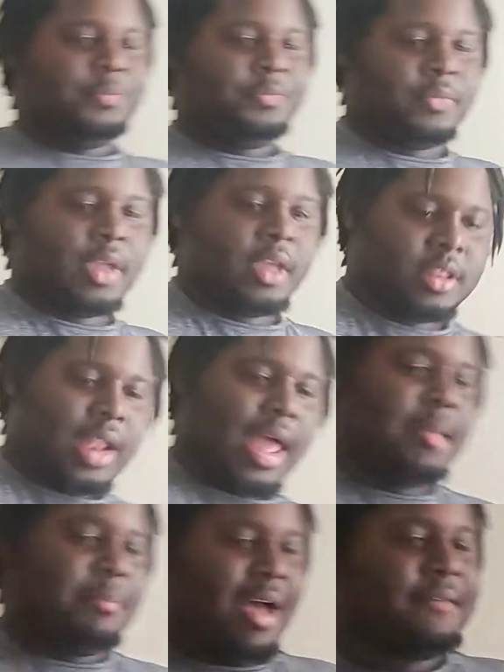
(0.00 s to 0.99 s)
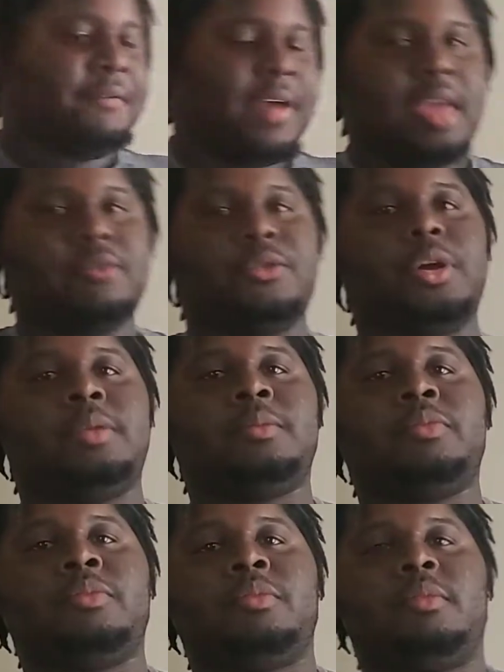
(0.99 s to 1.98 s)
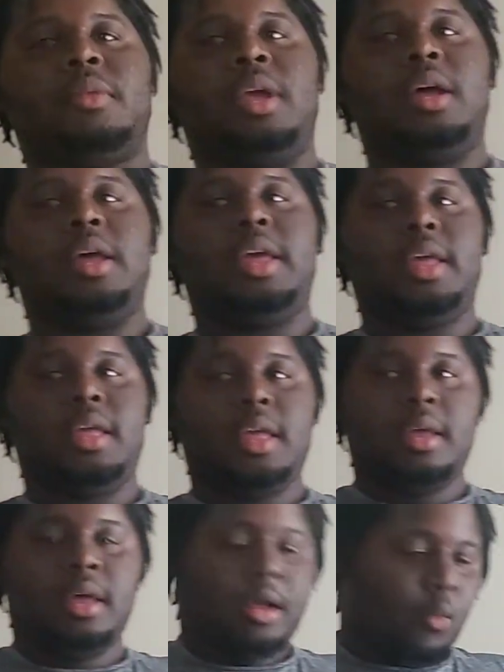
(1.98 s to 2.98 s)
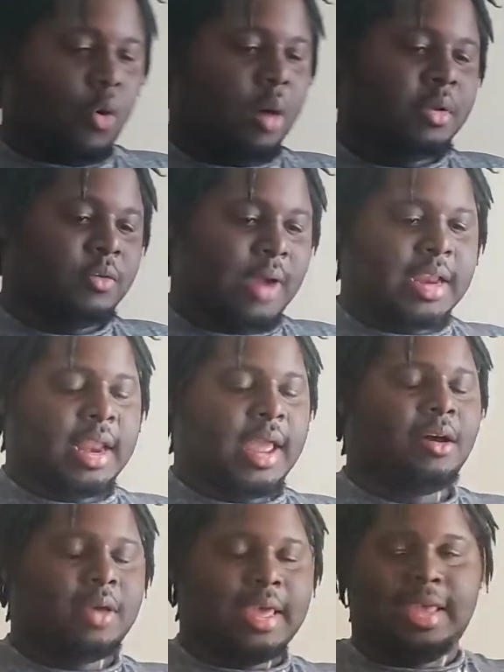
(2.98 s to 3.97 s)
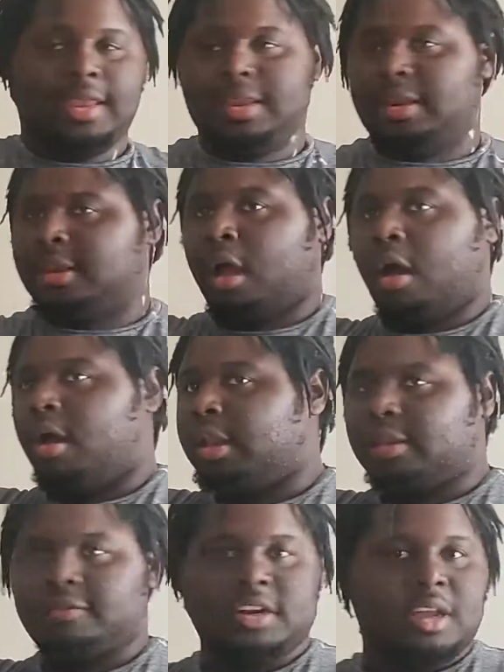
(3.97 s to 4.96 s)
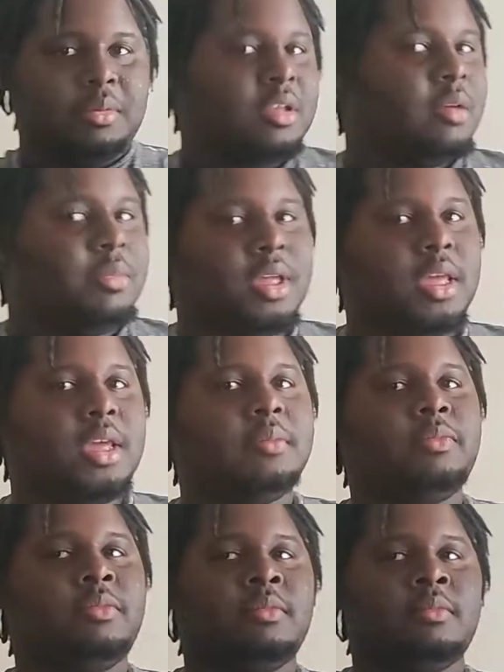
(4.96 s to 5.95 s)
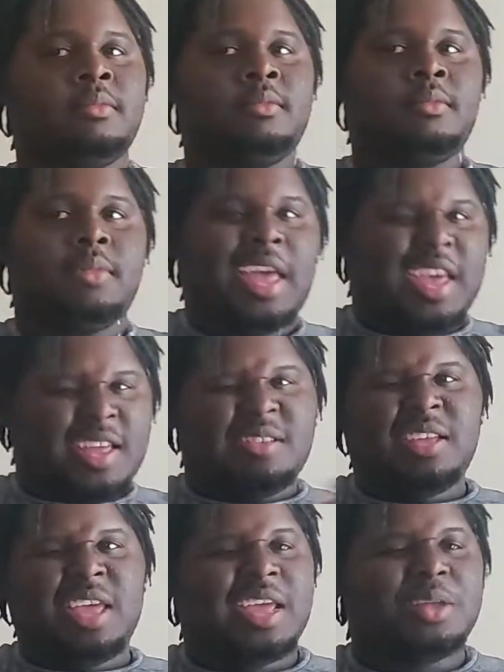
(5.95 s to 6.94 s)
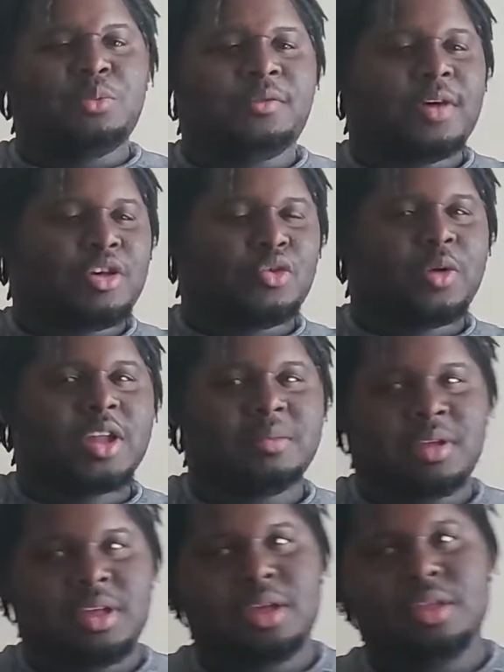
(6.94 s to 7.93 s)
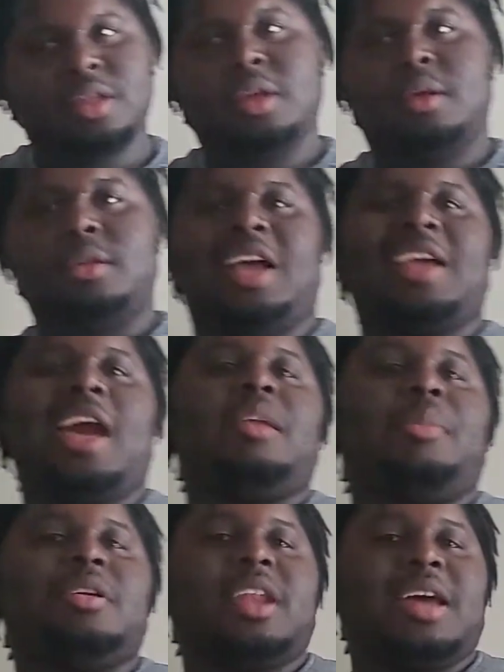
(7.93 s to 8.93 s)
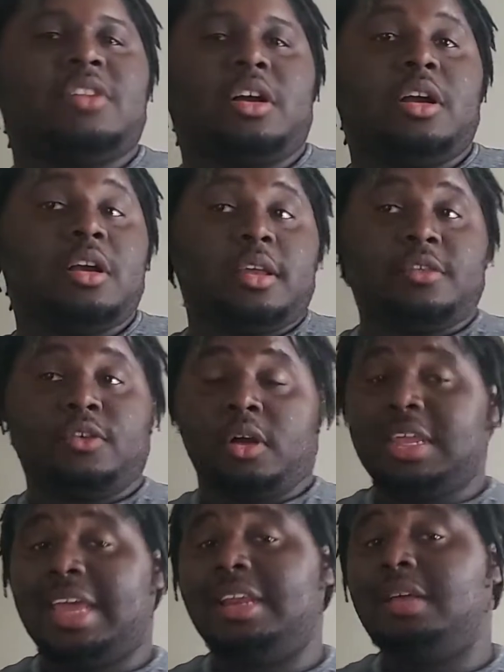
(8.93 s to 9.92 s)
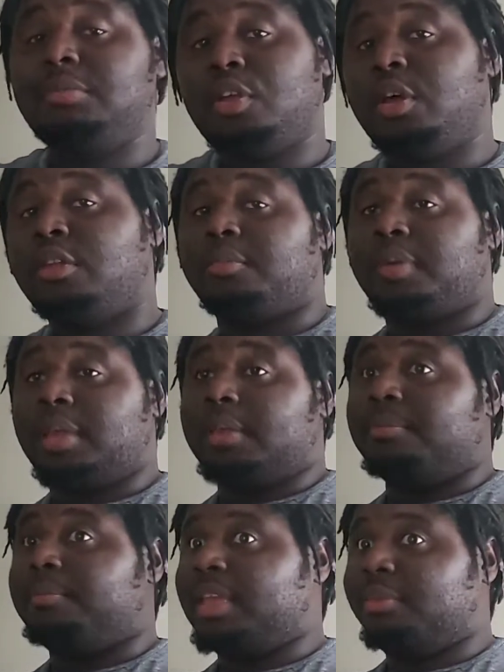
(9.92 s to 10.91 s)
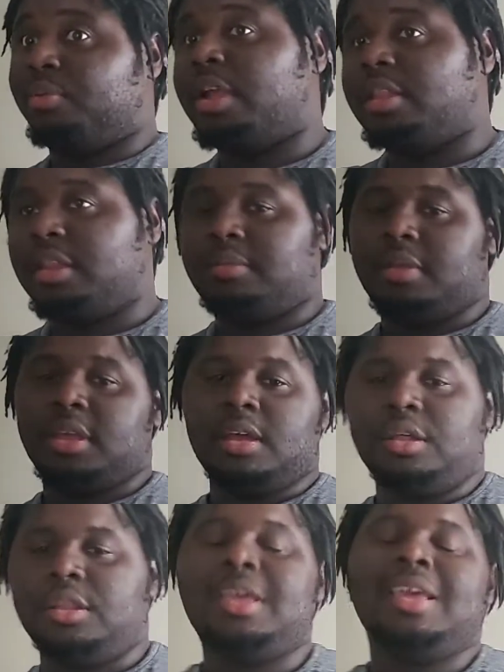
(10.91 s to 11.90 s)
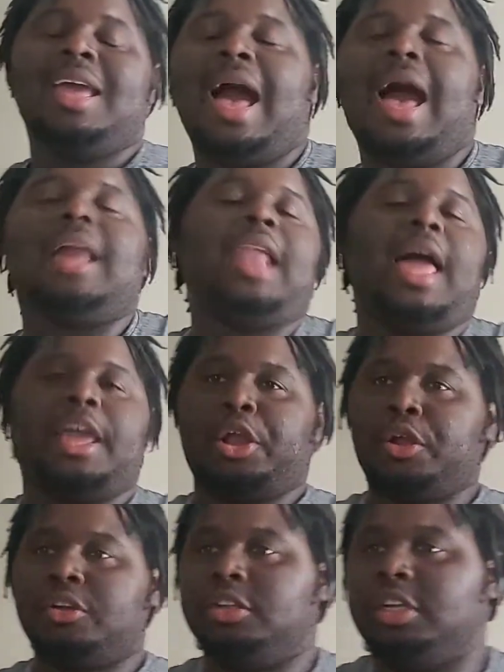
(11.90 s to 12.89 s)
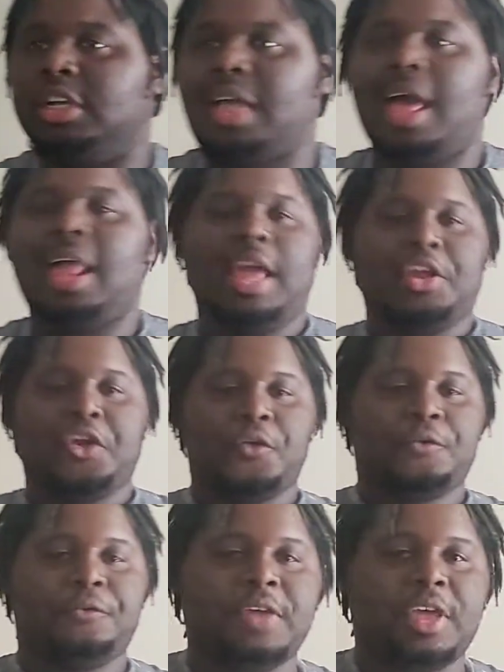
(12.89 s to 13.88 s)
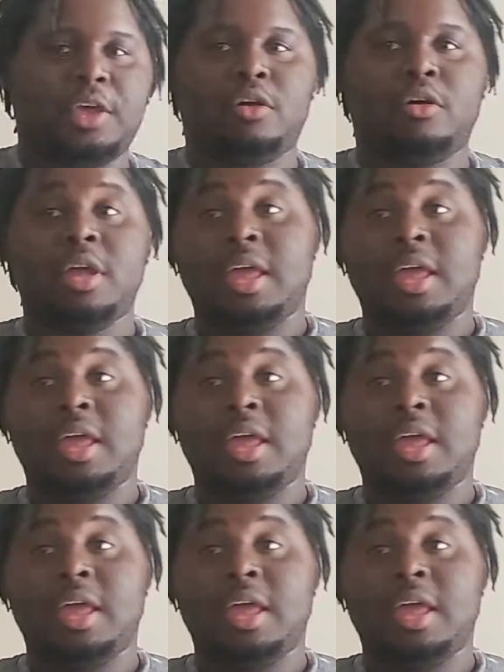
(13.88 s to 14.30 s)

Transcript: is like my favorite woman right now in all of the WWE and in professional wrestling, because the counterpart that I have to her as far as AEW goes would be Bea Priestley, because I like her look, I like her feel.